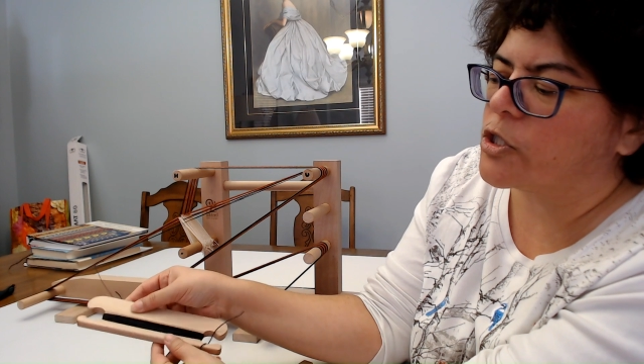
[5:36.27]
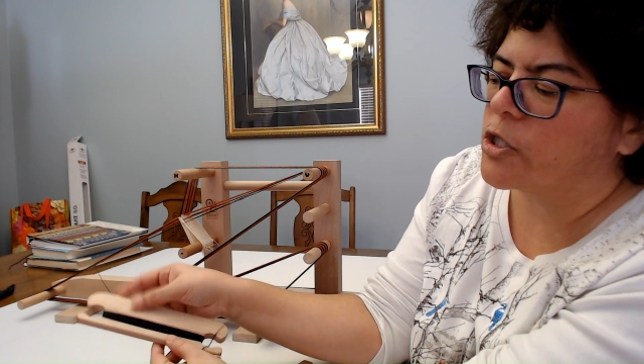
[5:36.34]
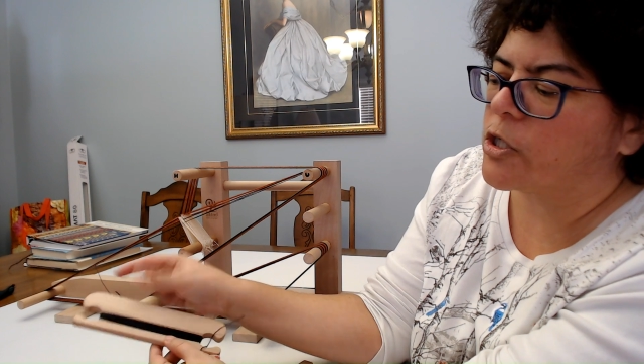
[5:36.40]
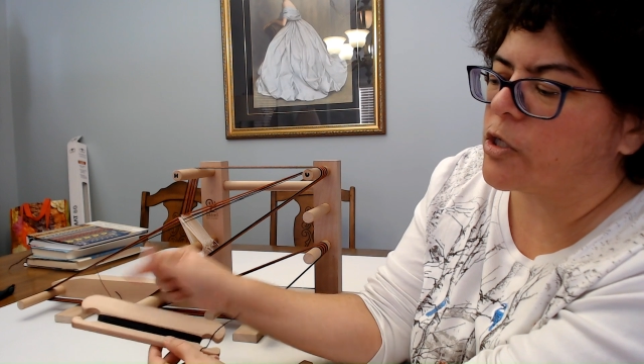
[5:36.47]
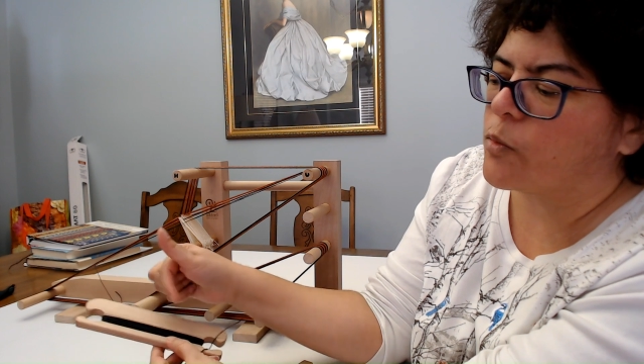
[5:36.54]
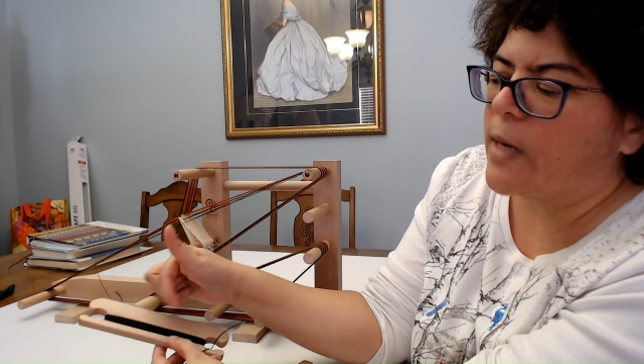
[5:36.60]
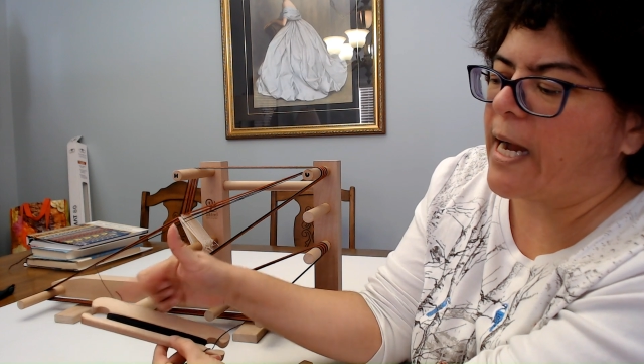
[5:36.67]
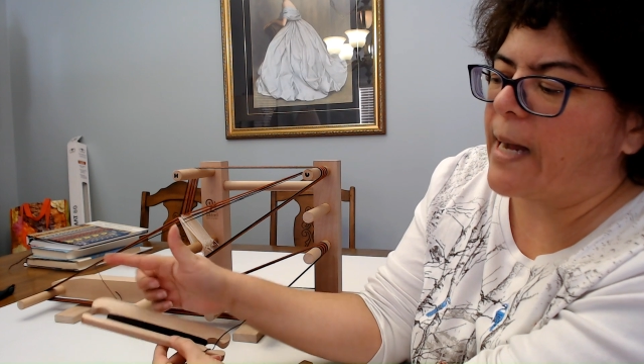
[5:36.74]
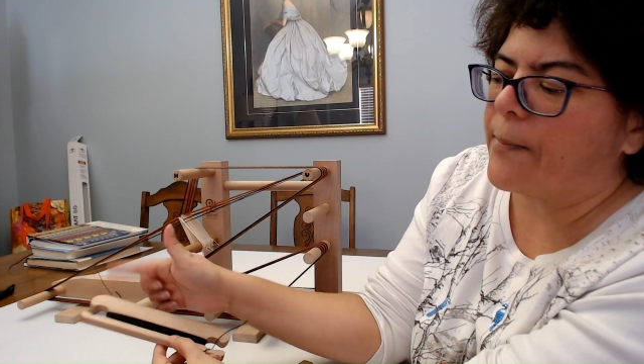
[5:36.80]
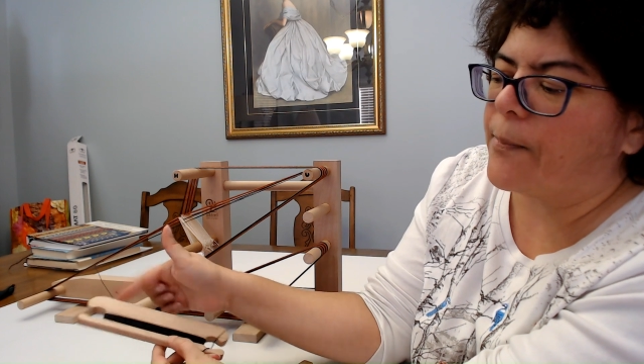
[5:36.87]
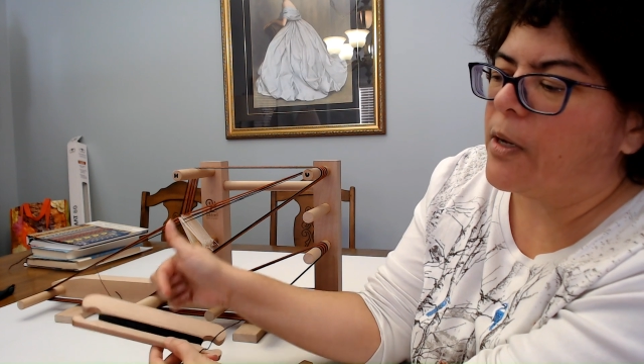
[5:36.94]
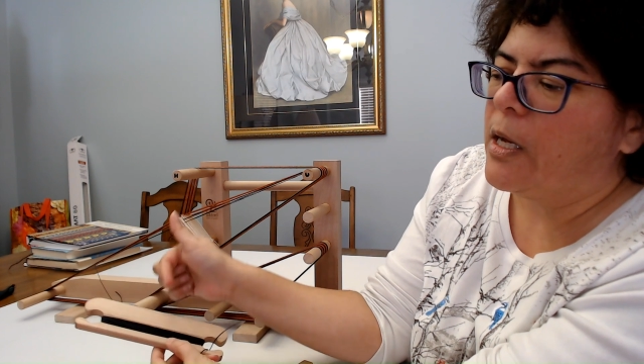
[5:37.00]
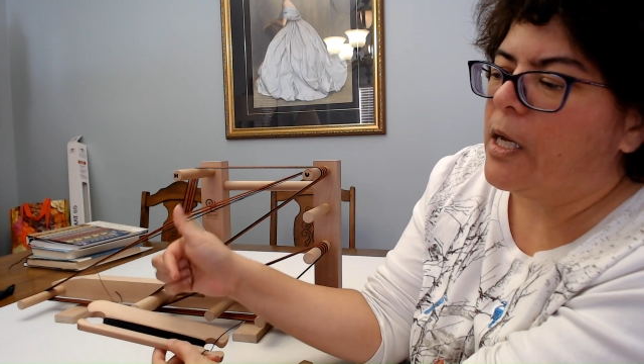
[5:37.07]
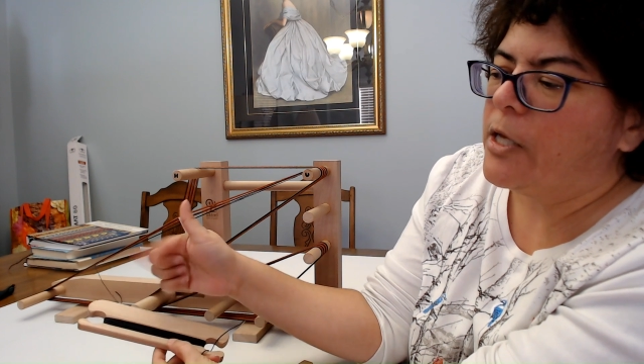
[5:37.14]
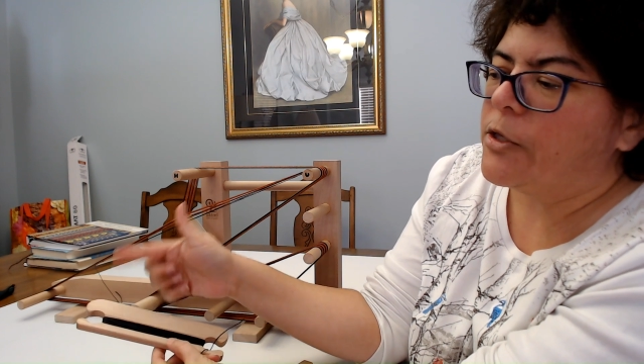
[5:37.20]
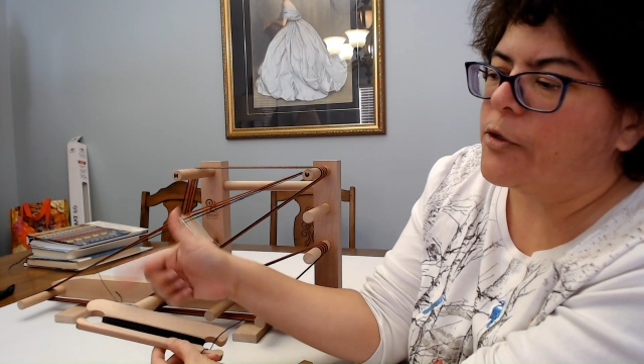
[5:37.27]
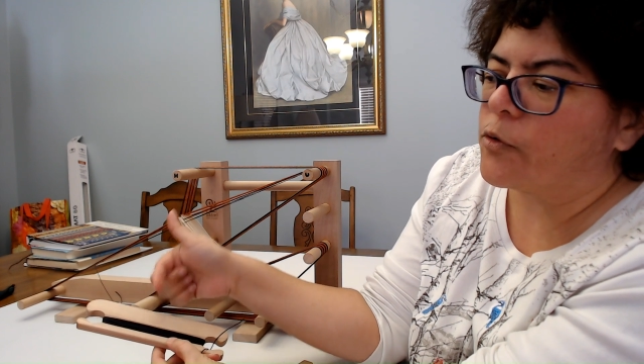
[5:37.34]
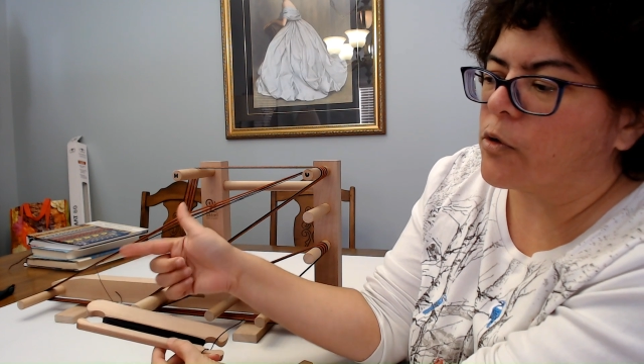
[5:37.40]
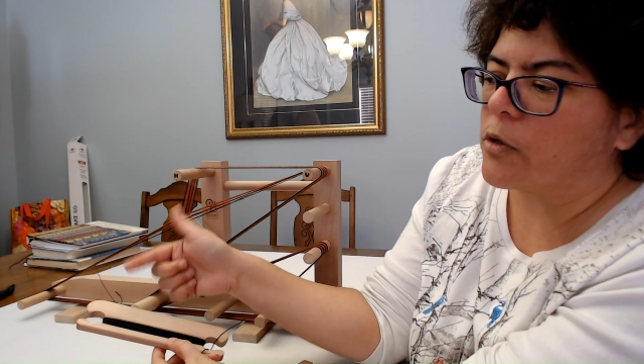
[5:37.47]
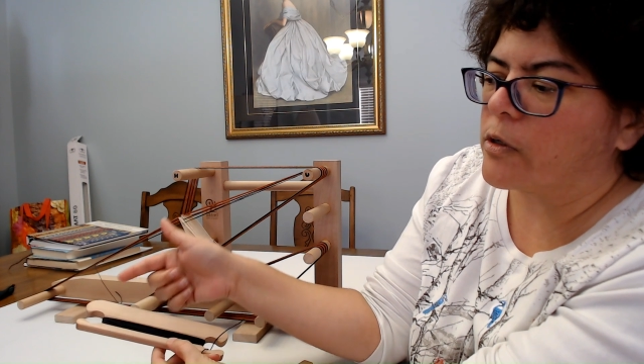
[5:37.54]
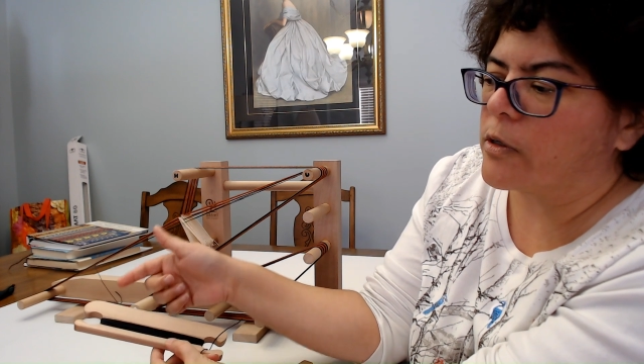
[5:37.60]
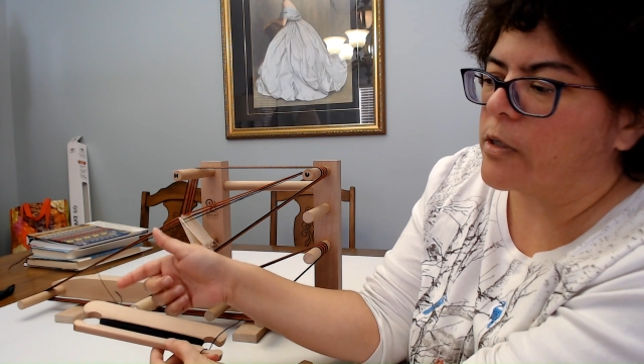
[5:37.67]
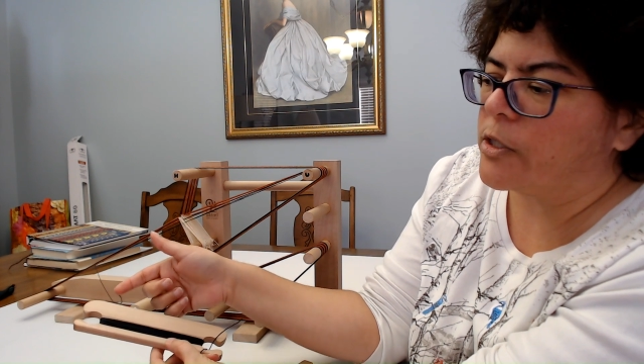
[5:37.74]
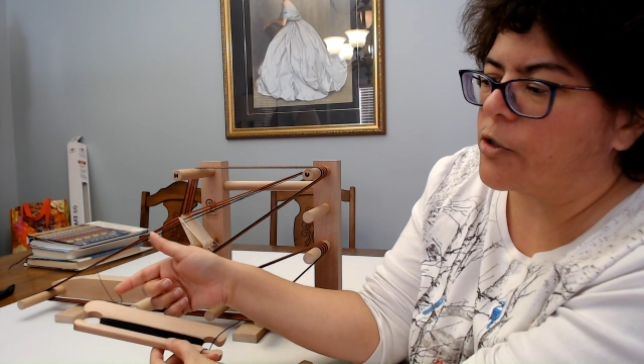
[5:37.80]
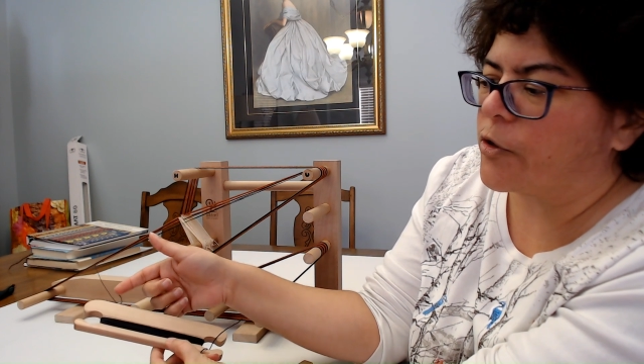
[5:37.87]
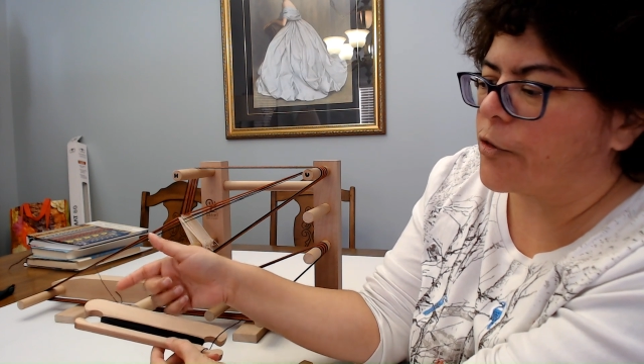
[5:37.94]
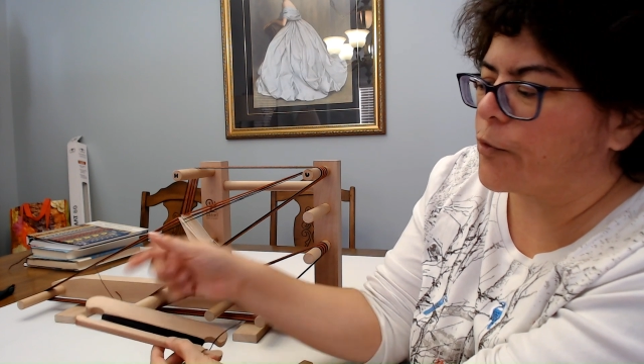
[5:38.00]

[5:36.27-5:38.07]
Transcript: you're going to wrap your